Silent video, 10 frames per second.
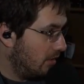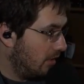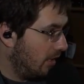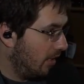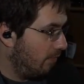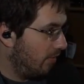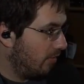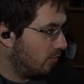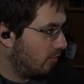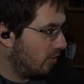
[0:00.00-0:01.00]
Uh,
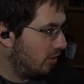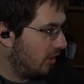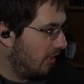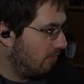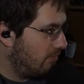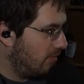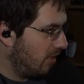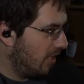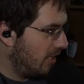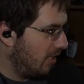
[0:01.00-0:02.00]
builder's workshop. Eh,
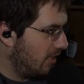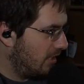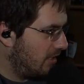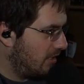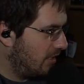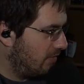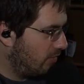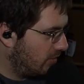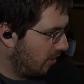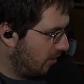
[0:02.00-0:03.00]
can I
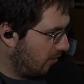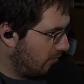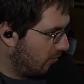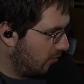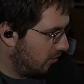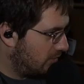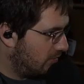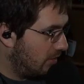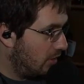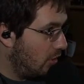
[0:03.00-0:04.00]
rotate you?
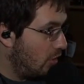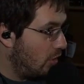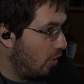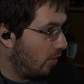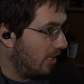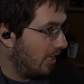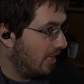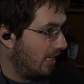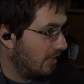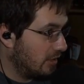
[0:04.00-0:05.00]
Okay,
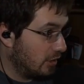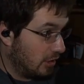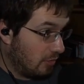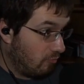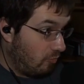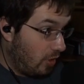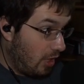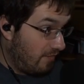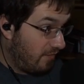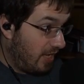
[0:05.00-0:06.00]
that is to get rid
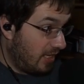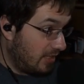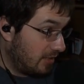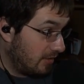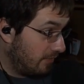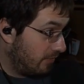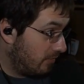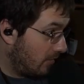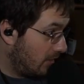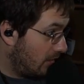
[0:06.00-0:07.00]
of it.
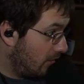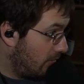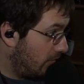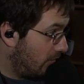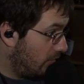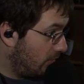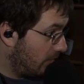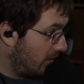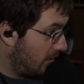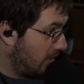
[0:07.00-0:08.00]
But oh my
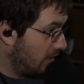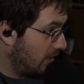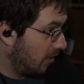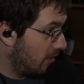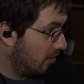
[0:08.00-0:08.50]
god.